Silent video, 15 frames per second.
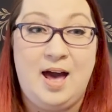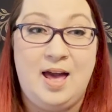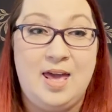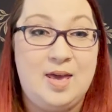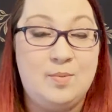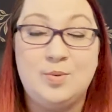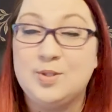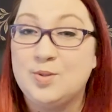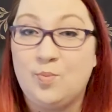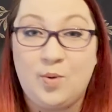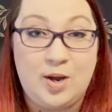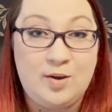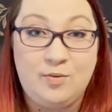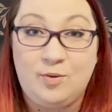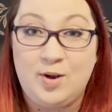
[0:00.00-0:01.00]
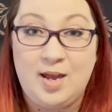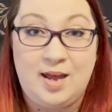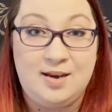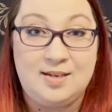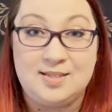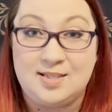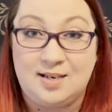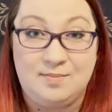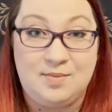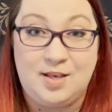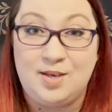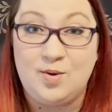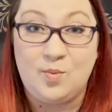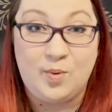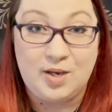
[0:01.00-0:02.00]
able to break free anytime that
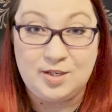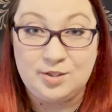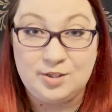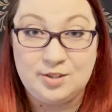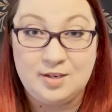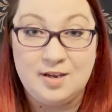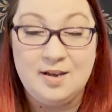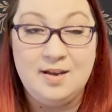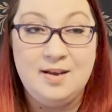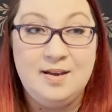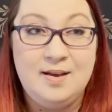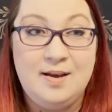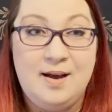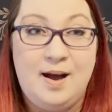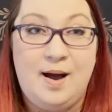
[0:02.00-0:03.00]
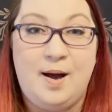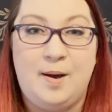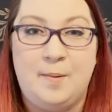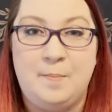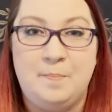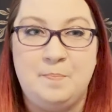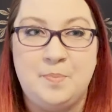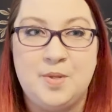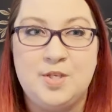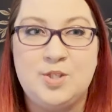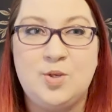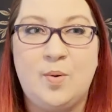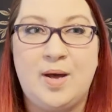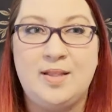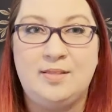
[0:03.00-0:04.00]
you wish.
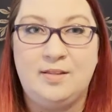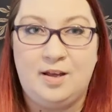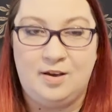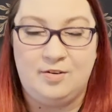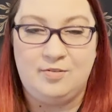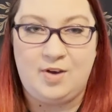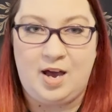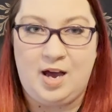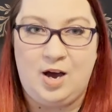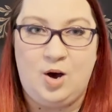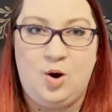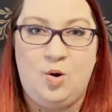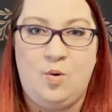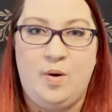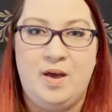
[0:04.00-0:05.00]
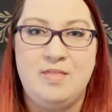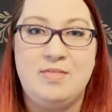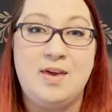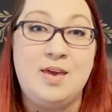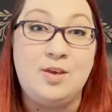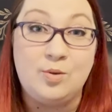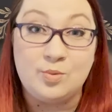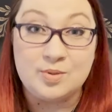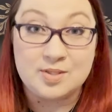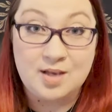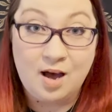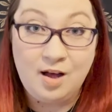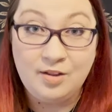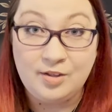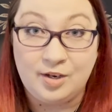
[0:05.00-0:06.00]
So I love how they use
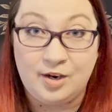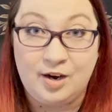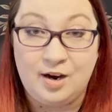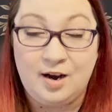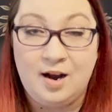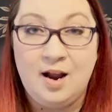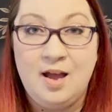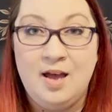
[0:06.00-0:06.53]
color